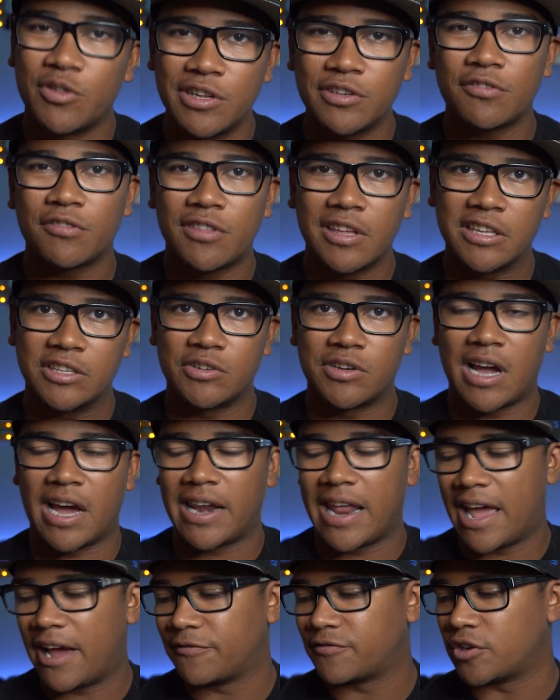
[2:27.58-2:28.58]
these are things you
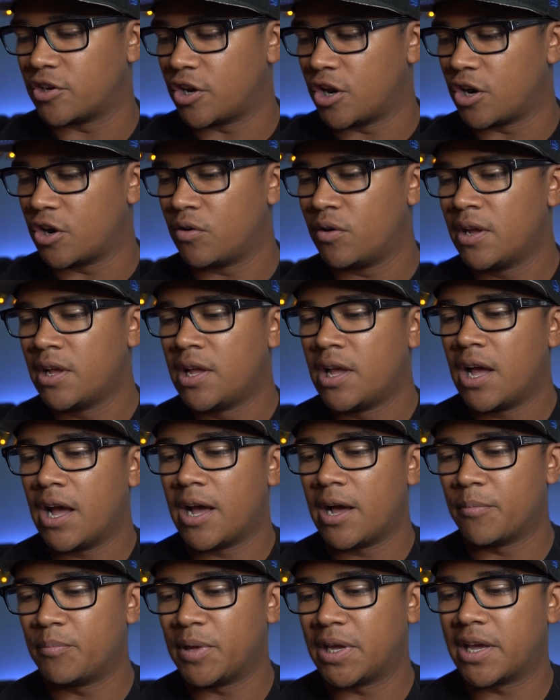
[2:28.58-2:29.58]
kind of have to know
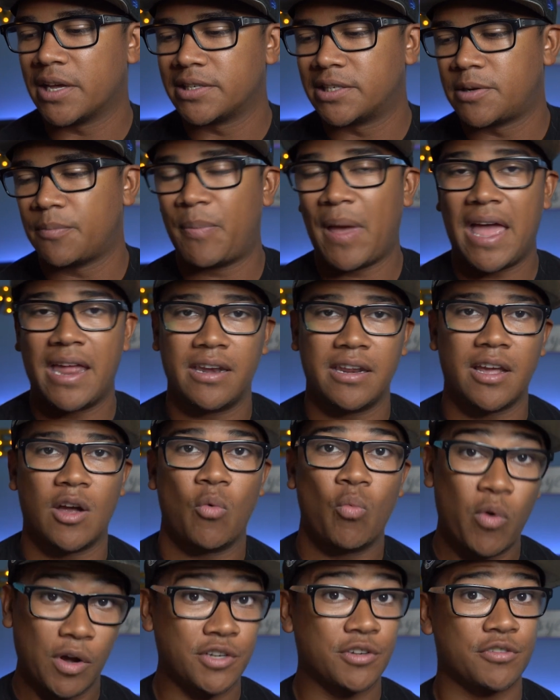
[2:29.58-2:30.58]
because depending
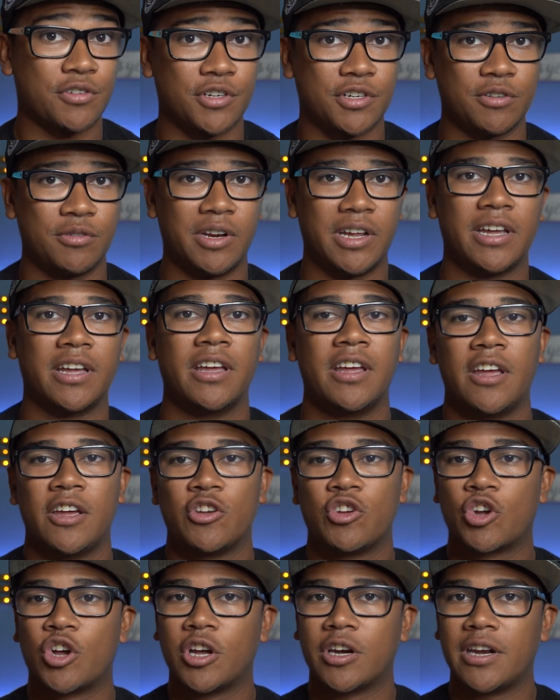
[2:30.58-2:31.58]
on what you're shooting,
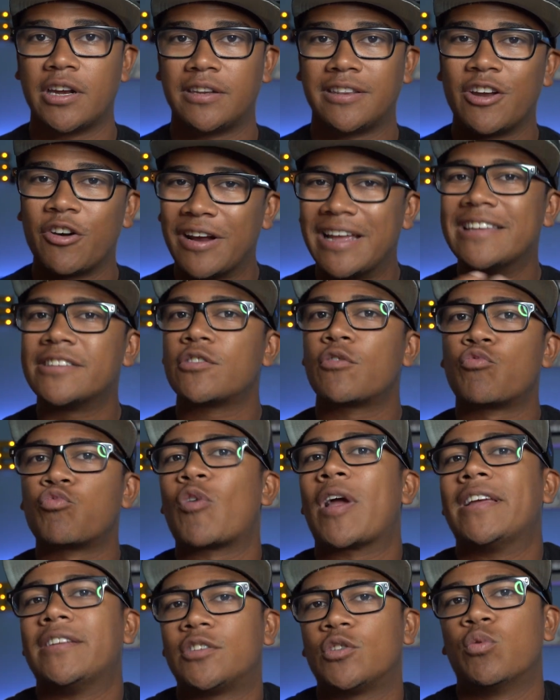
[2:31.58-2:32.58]
there is a
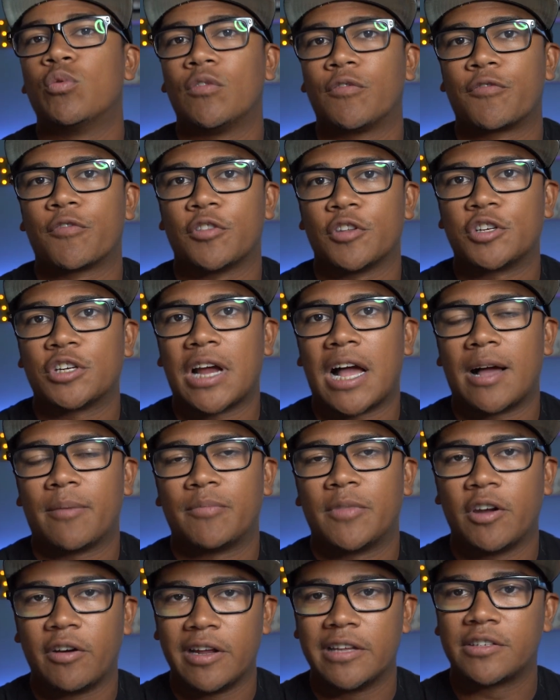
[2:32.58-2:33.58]
right tool for the
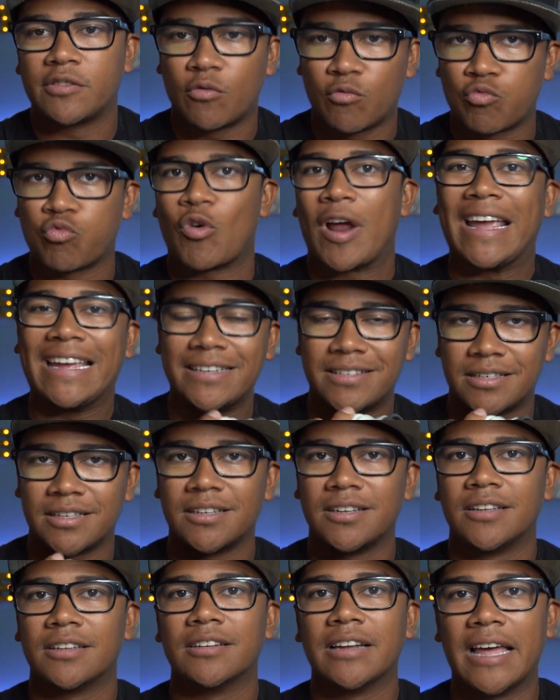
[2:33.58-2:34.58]
job. There is a right
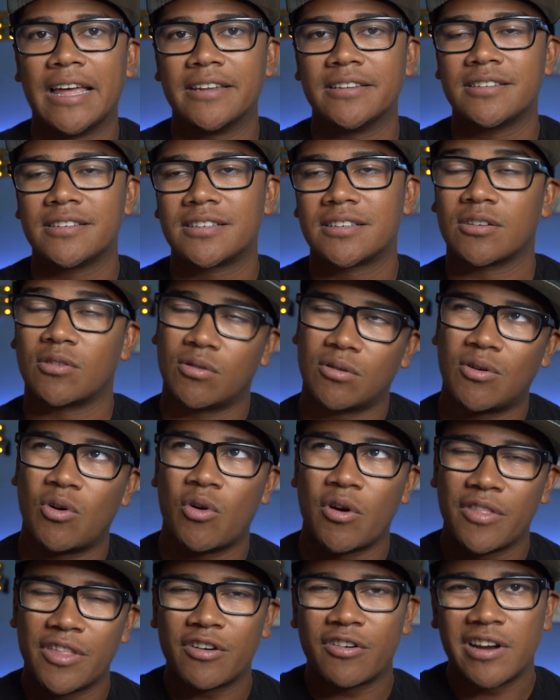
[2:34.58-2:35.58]
lens,
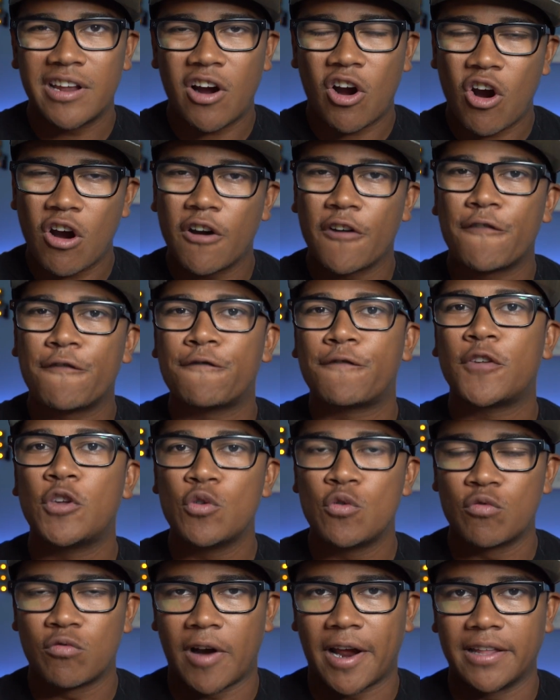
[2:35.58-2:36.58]
or there are a
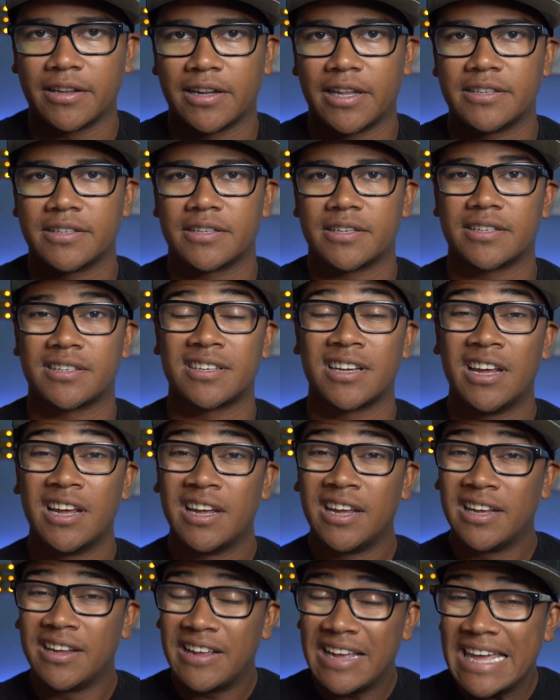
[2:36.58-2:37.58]
few right lenses.
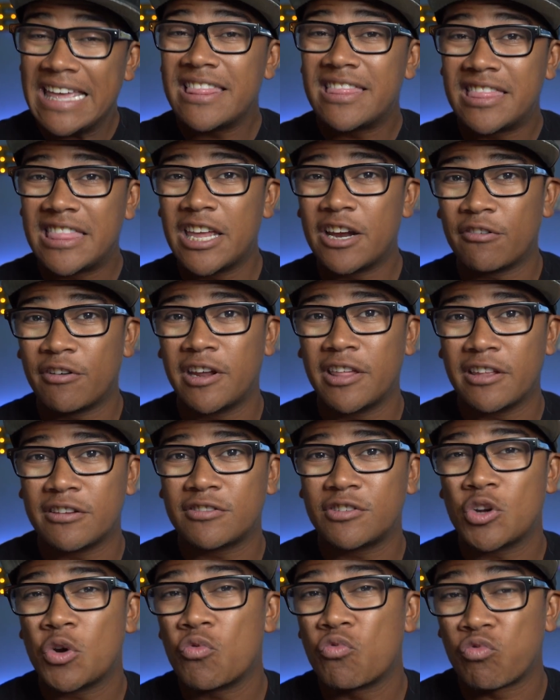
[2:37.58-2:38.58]
In theory,
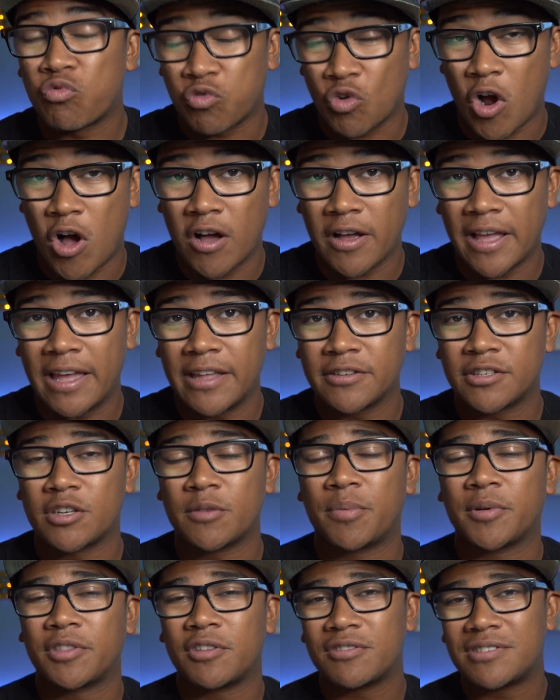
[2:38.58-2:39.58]
there's no wrong
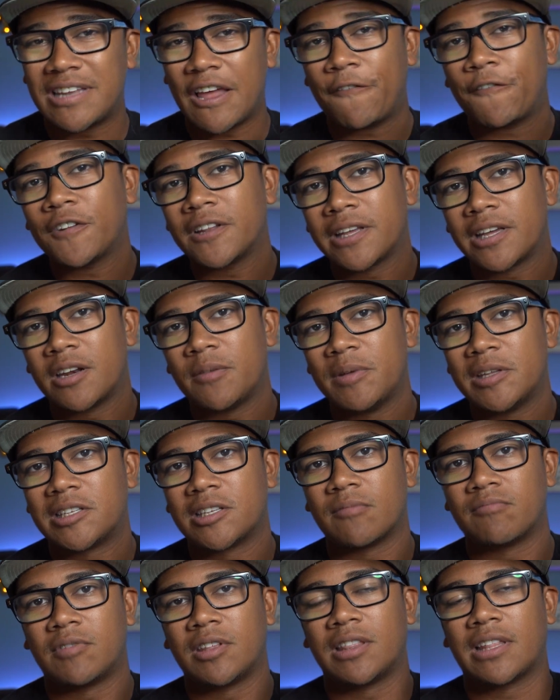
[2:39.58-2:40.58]
answer, but there's definitely going to be
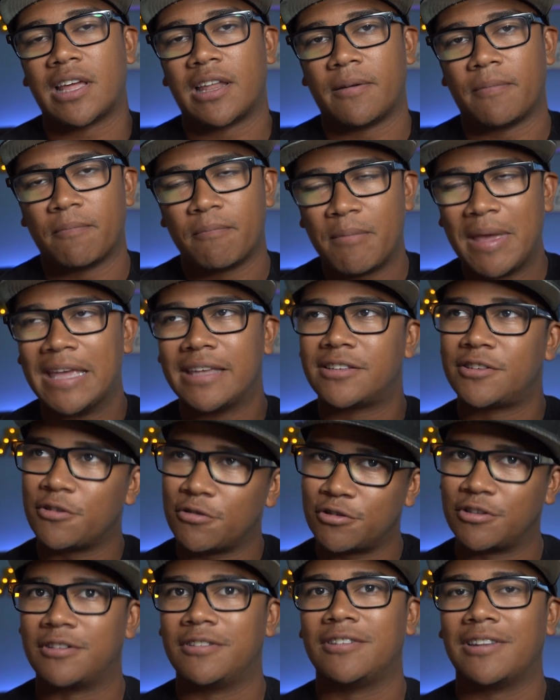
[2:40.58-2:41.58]
something that makes
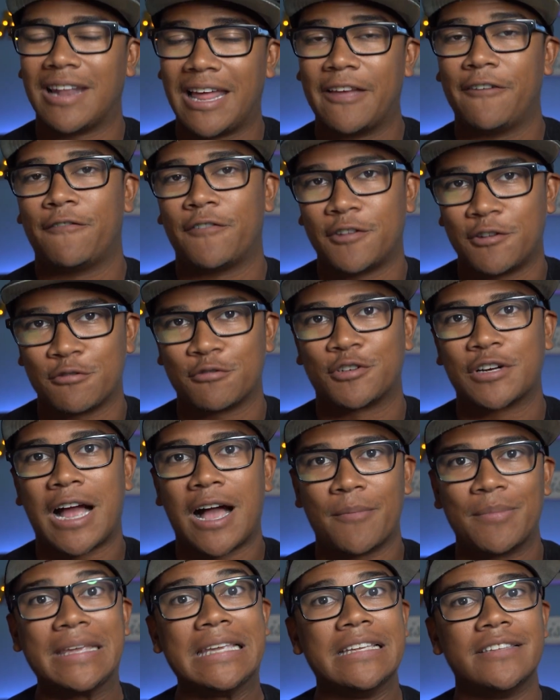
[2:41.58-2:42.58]
your life and your
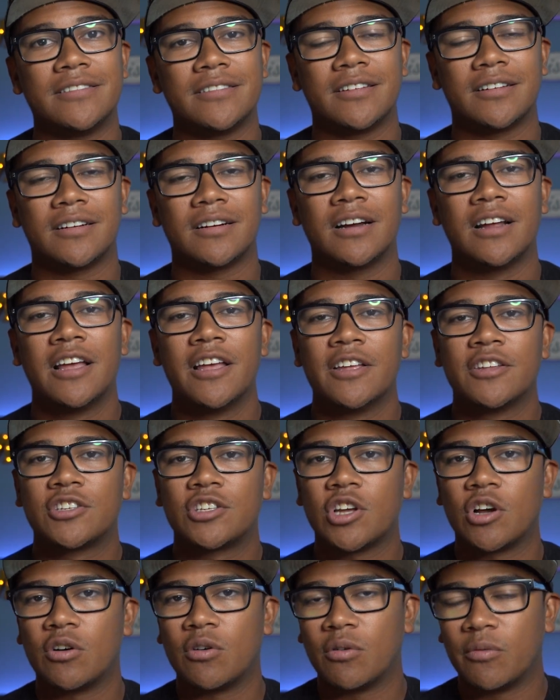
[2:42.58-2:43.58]
job easier.
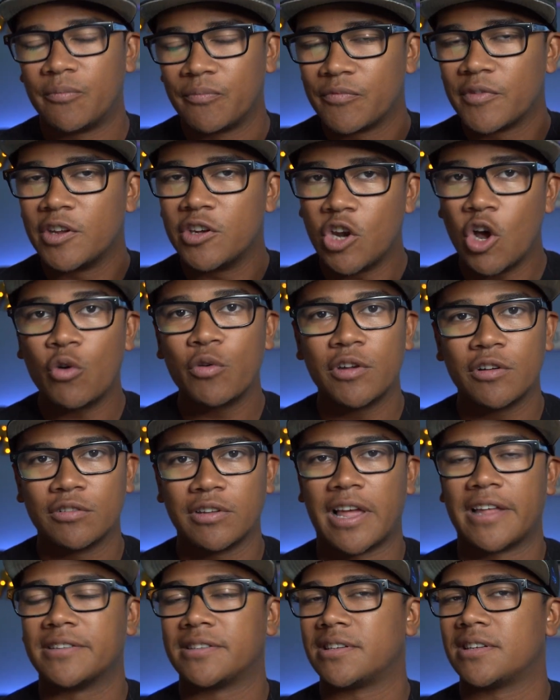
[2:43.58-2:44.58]
So know your
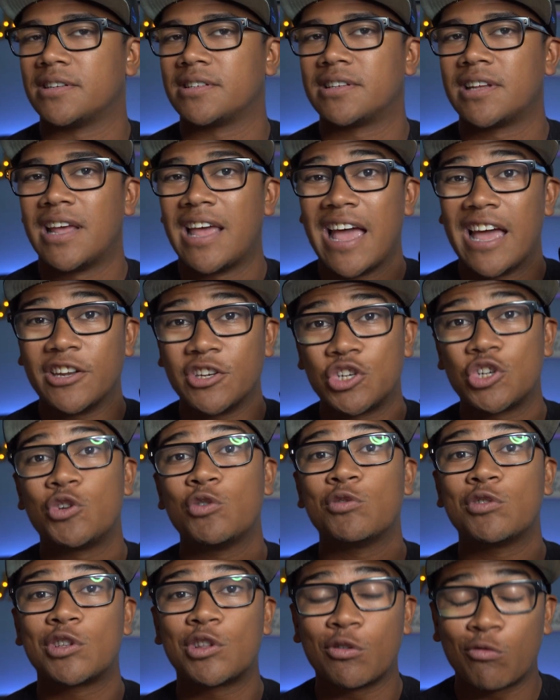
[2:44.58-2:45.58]
lenses and
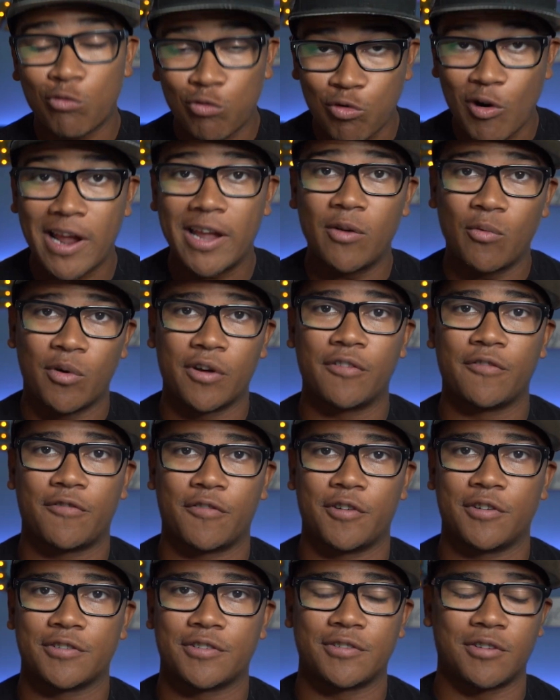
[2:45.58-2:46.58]
choose the right one
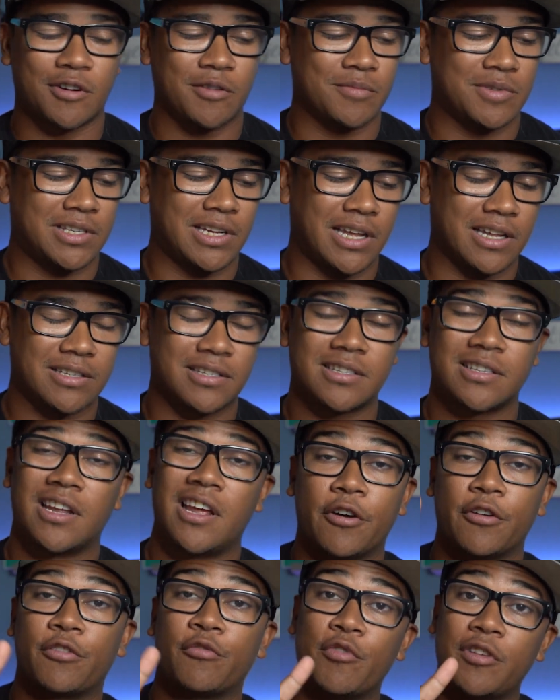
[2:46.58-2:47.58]
for your circumstance.
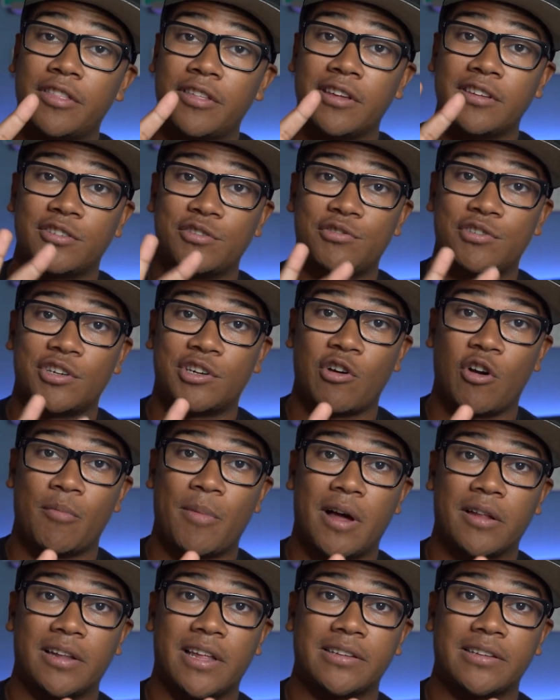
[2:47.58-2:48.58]
There are 3 things you should know about